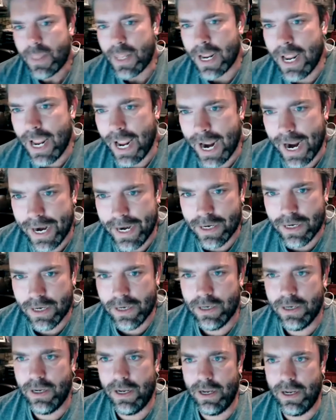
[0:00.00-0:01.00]
And
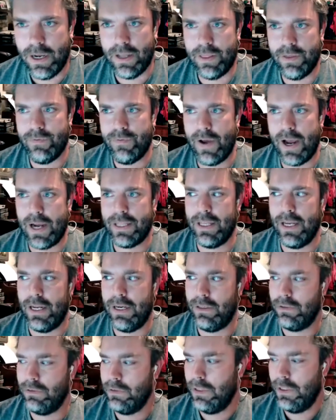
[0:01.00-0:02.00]
the fact that
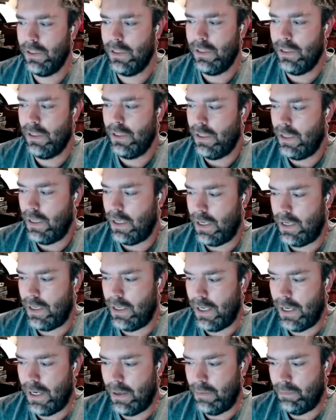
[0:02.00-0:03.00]

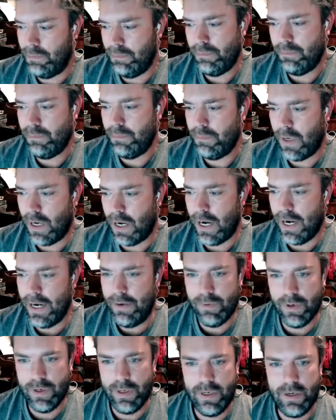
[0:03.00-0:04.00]
I
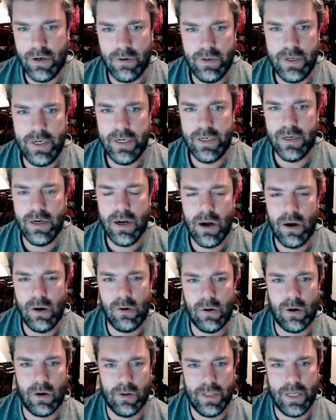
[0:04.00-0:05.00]
really don't need to know
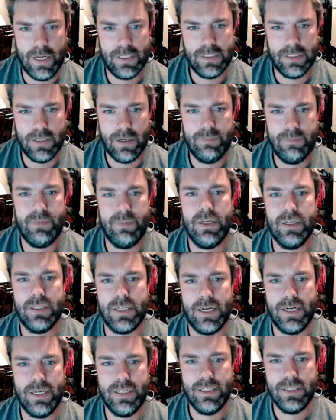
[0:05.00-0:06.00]
all that stuff, because
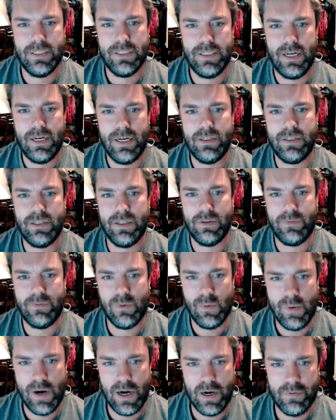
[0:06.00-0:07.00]
I can just send it to the
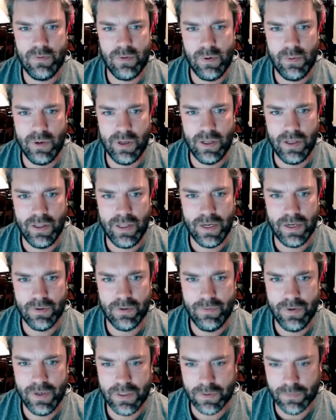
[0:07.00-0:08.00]
formatting formula and they can
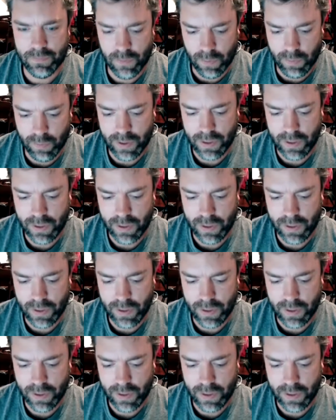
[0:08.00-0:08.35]
fix it for me.